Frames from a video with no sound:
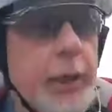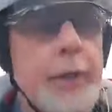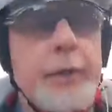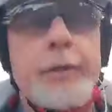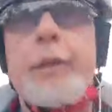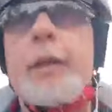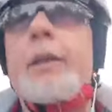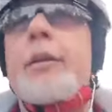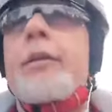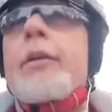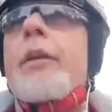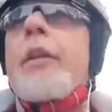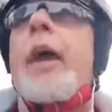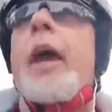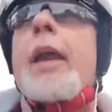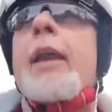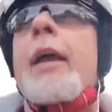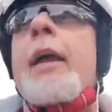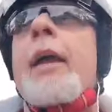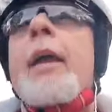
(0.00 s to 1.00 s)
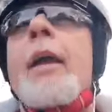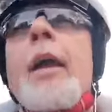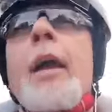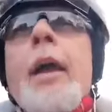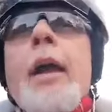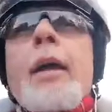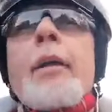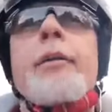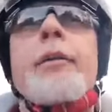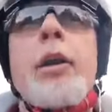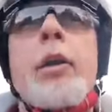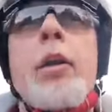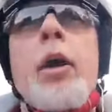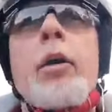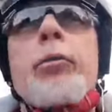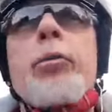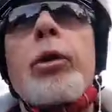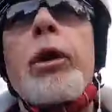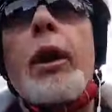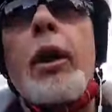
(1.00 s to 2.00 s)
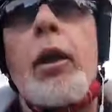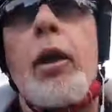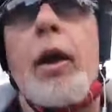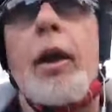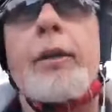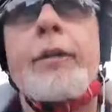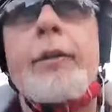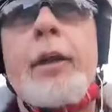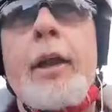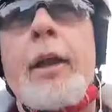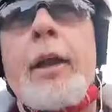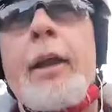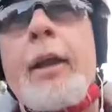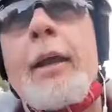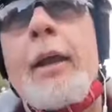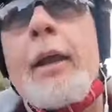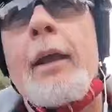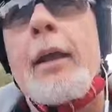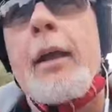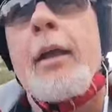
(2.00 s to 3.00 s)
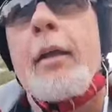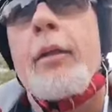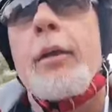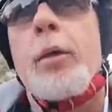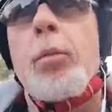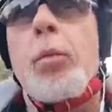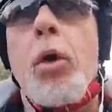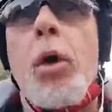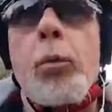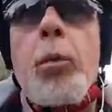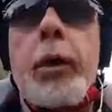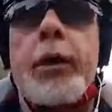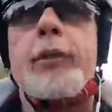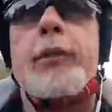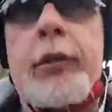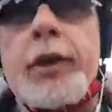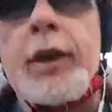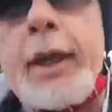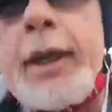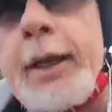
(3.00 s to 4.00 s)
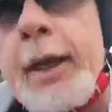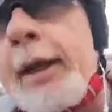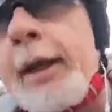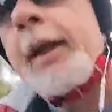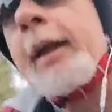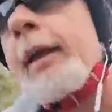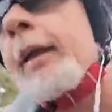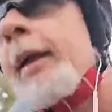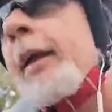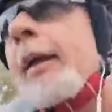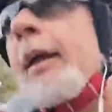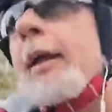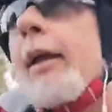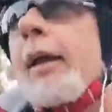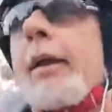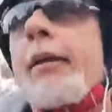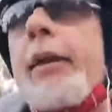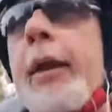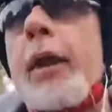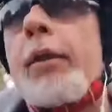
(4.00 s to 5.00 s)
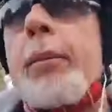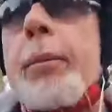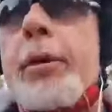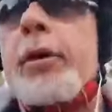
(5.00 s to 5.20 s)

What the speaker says: get addicted to that, until I realized that what we're seeing in the other